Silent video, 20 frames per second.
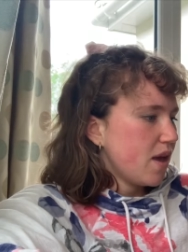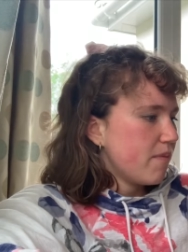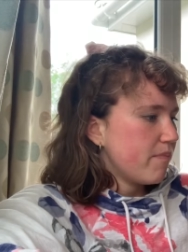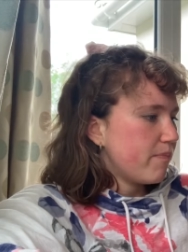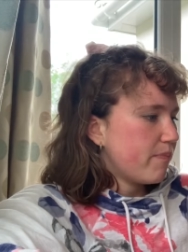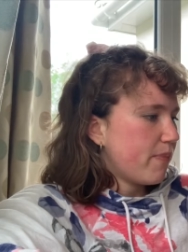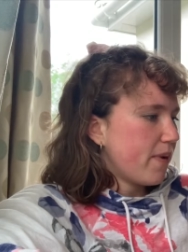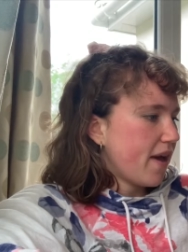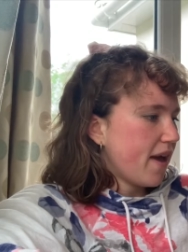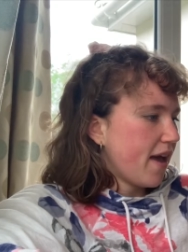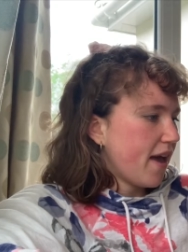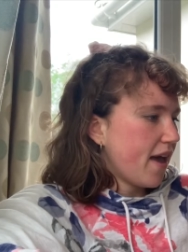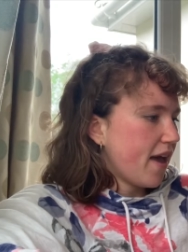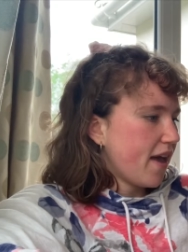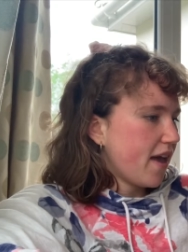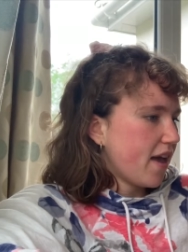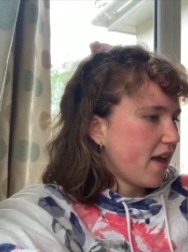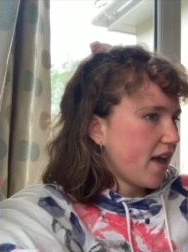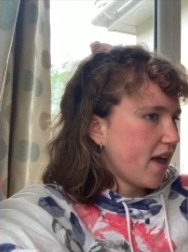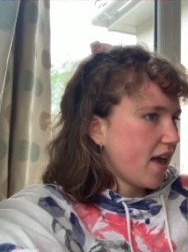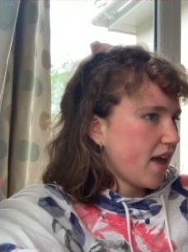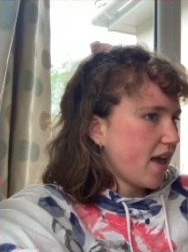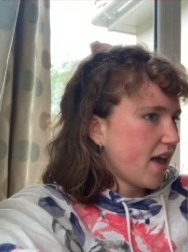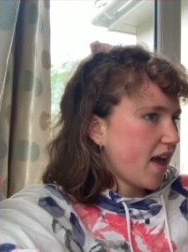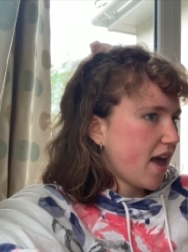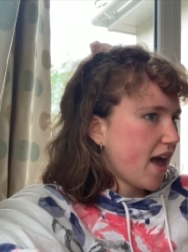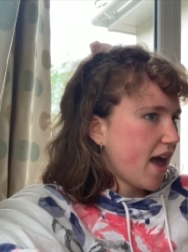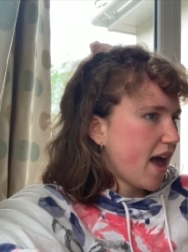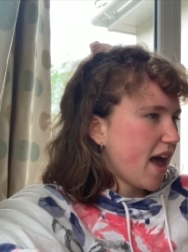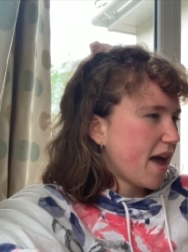but
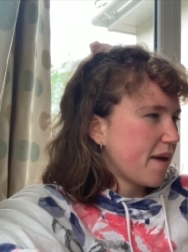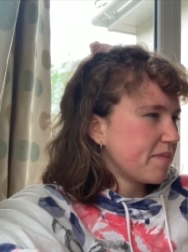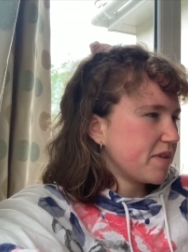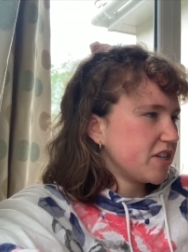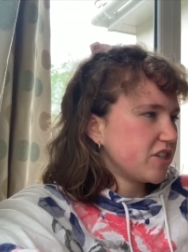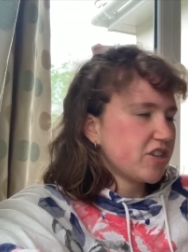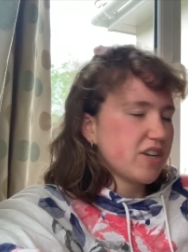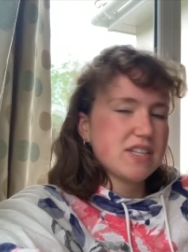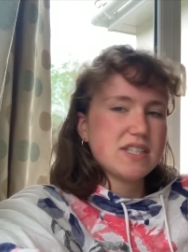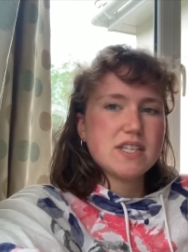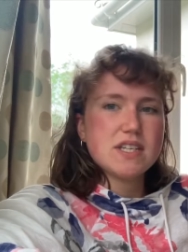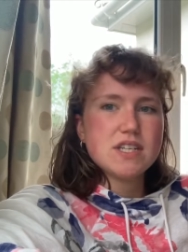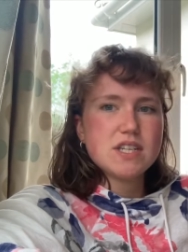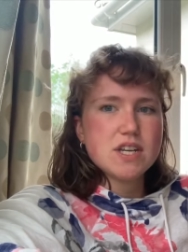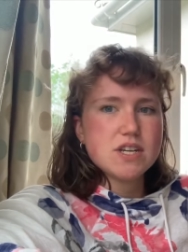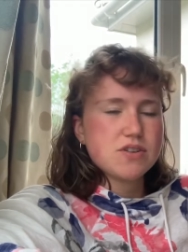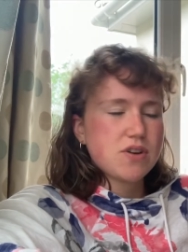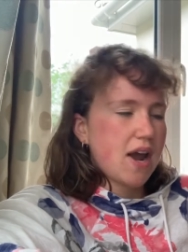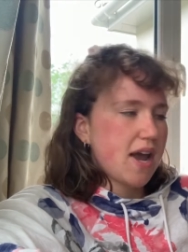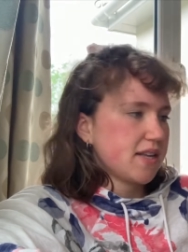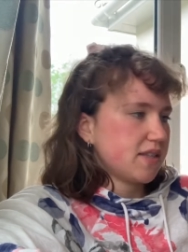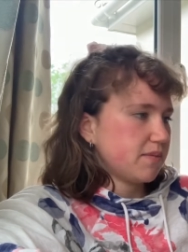I'm interested to try